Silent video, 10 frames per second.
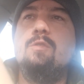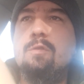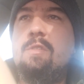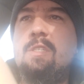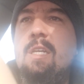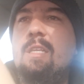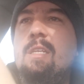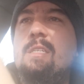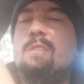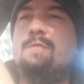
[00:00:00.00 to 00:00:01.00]
You see
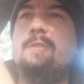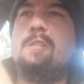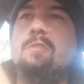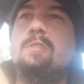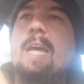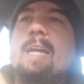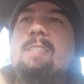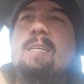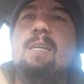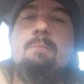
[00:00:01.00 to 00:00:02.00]
these officials
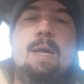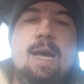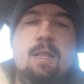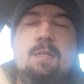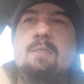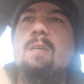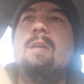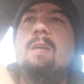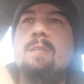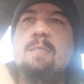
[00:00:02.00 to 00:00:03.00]
acting in malice,
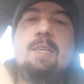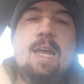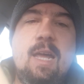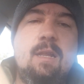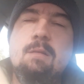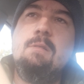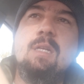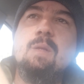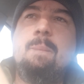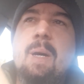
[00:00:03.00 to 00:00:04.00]
say it
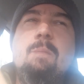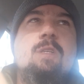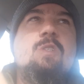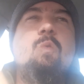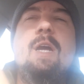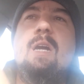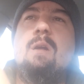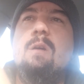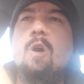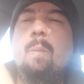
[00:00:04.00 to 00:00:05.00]
in the public square
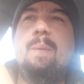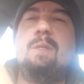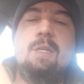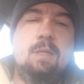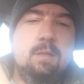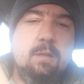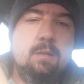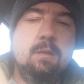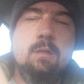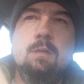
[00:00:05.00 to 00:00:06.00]
openly.
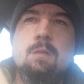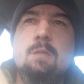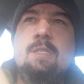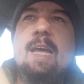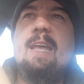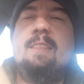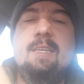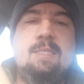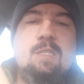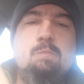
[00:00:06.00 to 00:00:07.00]
Say
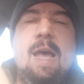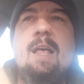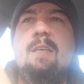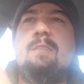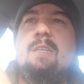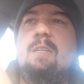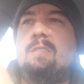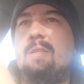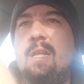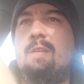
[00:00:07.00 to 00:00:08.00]
this is malice and
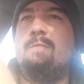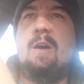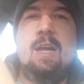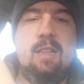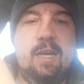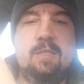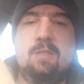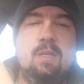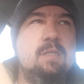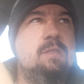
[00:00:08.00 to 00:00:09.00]
it
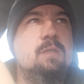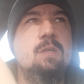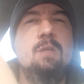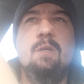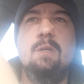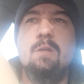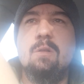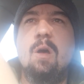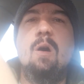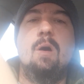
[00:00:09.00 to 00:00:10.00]
violates this
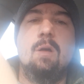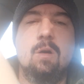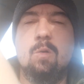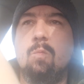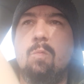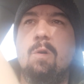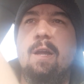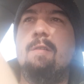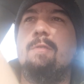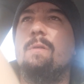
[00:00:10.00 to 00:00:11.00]
law or
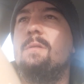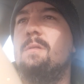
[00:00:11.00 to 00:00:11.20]
whatever.